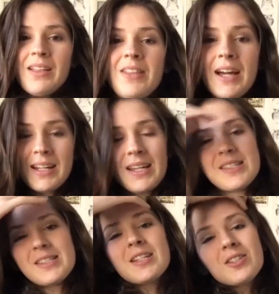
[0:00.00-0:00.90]
that
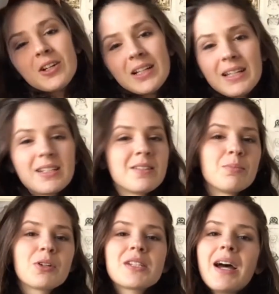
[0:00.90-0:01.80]
is the totally didn't
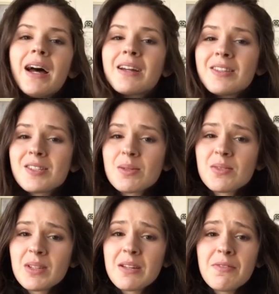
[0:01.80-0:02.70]
book tag. This
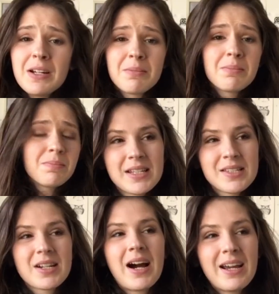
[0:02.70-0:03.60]
was really fun. It
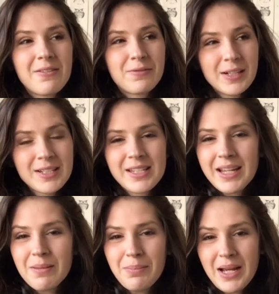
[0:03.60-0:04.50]
is kind of fun to
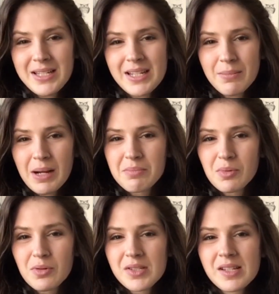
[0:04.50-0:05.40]
get petty about
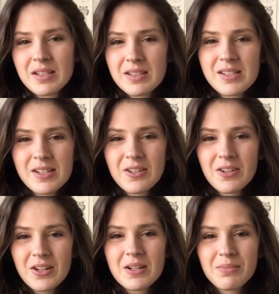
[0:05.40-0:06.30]
books and, you
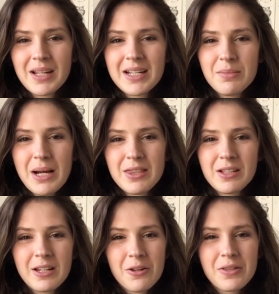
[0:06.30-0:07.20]
know, complain about
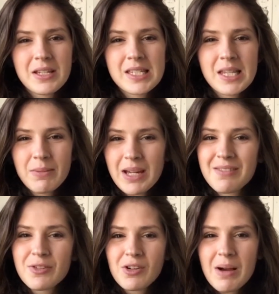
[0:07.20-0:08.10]
the little things that we
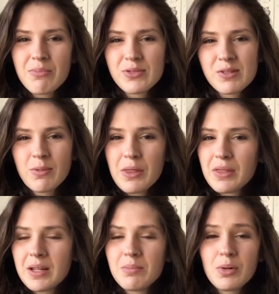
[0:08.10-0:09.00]
have gripes with
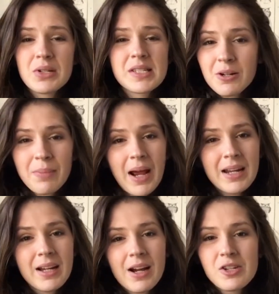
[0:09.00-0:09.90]
in books. Don't
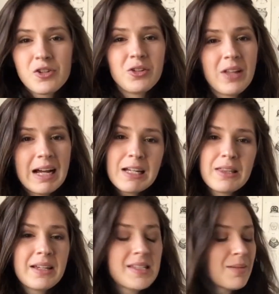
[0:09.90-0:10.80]
panic, I do like
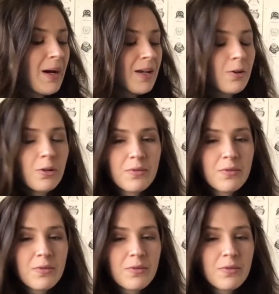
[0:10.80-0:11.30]
things about all